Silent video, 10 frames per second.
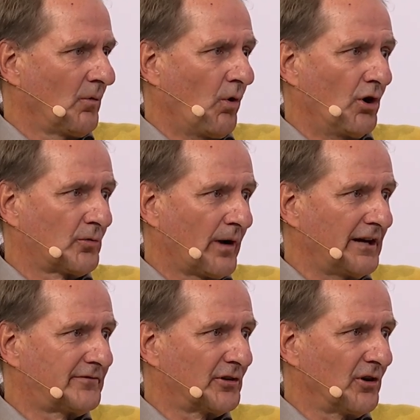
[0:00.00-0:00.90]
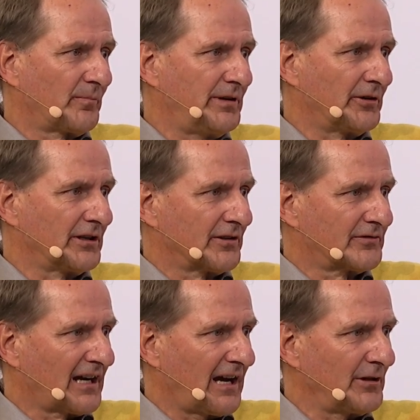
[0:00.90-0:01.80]
worldwide for a long period of
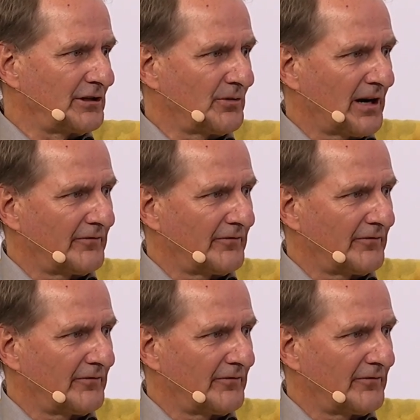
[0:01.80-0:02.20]
time, and you are